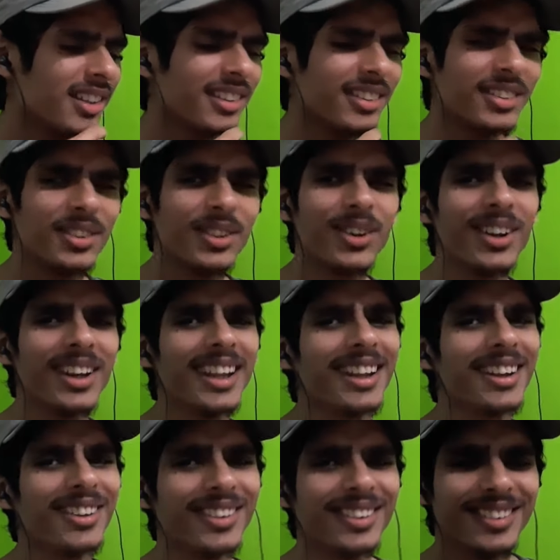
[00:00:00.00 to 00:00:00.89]
Sully
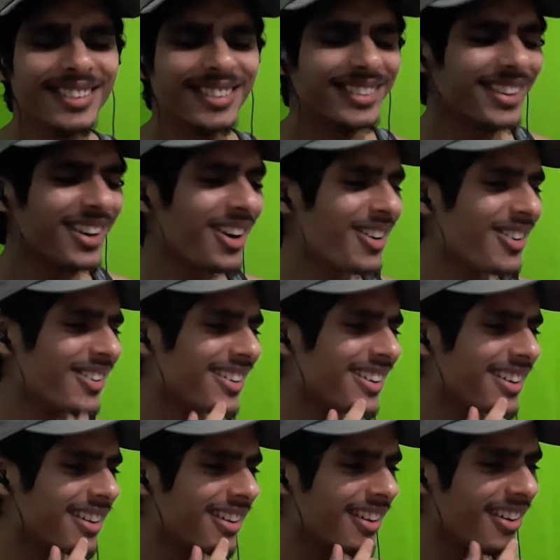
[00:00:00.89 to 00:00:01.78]
looks so
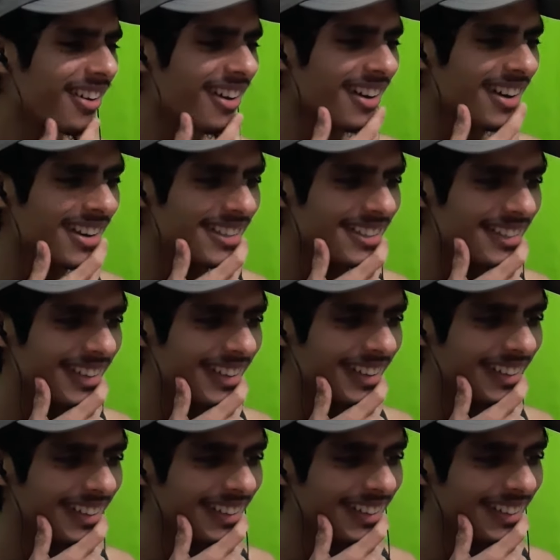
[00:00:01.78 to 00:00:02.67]

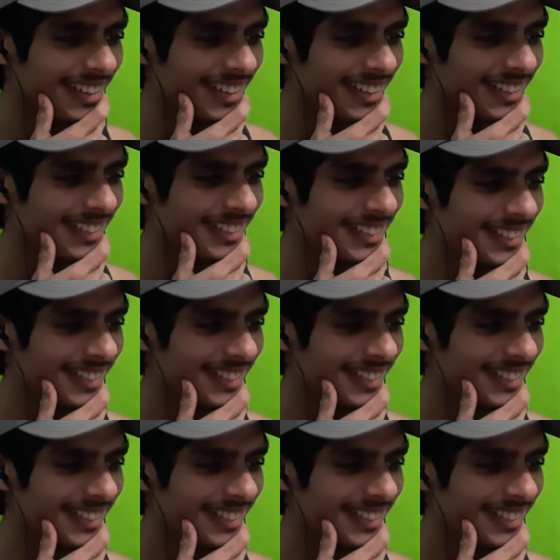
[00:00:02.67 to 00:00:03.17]
gorgeous!